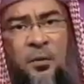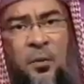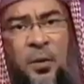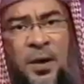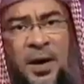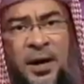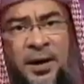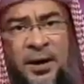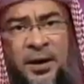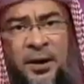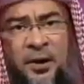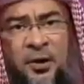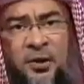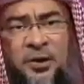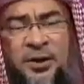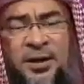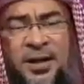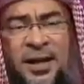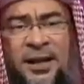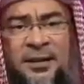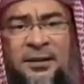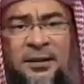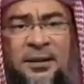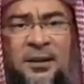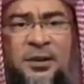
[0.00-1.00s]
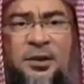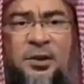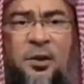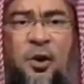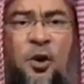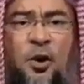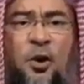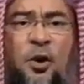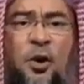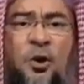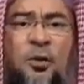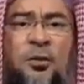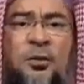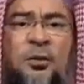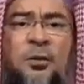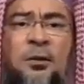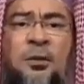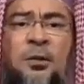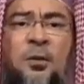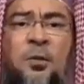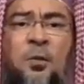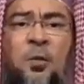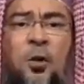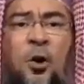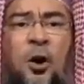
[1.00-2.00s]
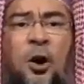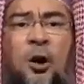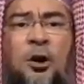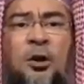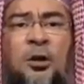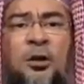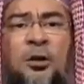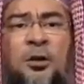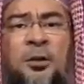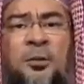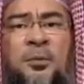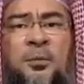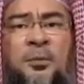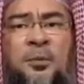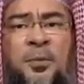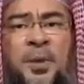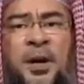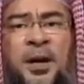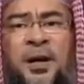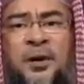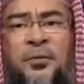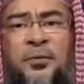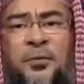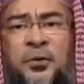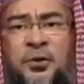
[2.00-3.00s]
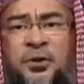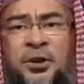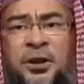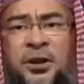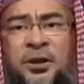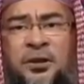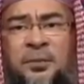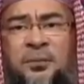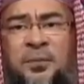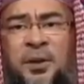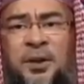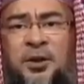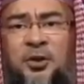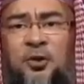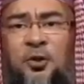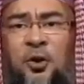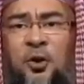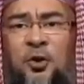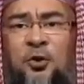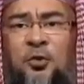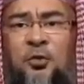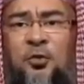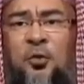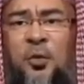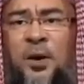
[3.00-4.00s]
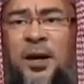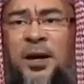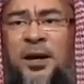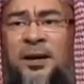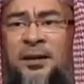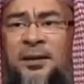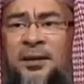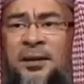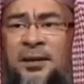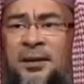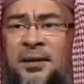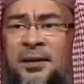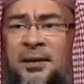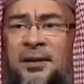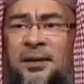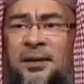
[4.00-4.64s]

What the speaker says: wearing your sandals or walk barefooted, but don't wear